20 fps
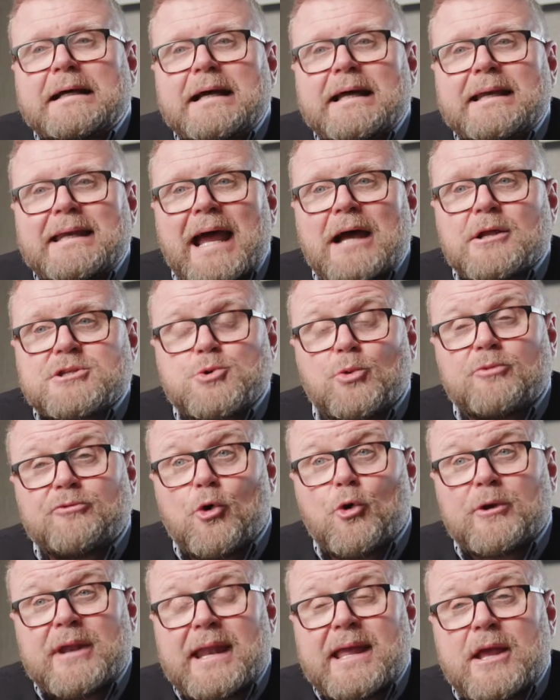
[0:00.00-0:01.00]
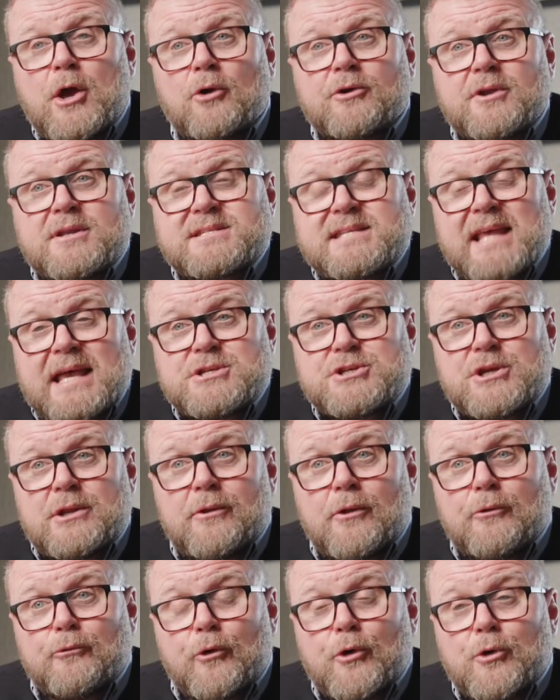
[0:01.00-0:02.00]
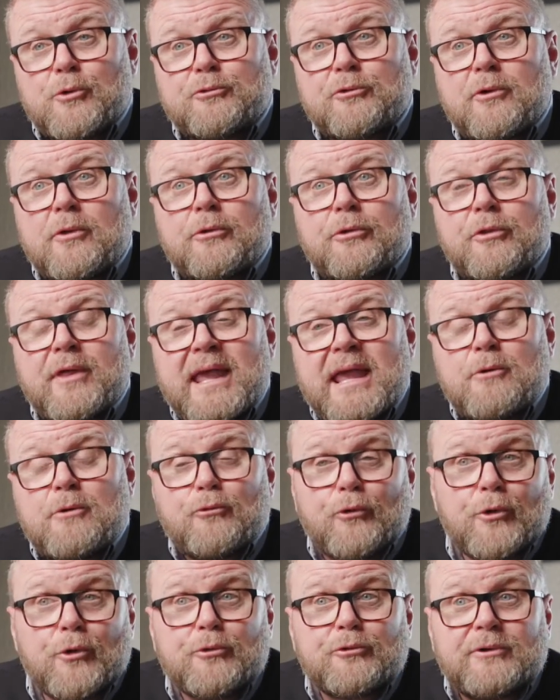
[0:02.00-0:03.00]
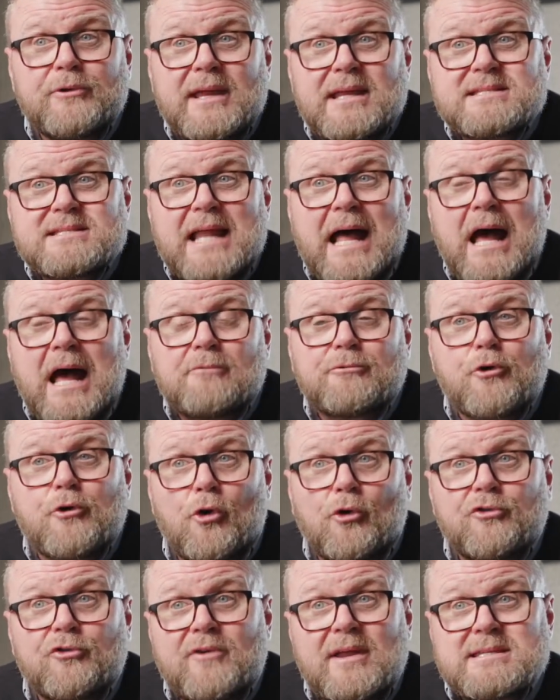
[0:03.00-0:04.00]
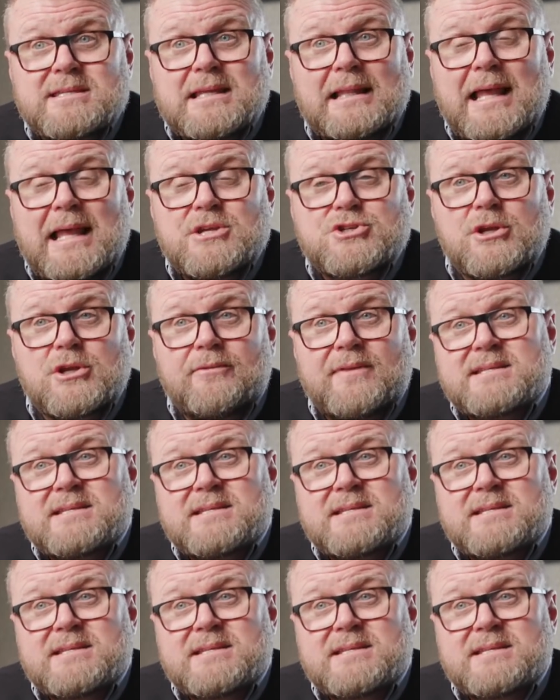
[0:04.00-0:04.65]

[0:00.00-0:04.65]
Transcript: Now, to avoid any condensation in the roof needs to have cross ventilation.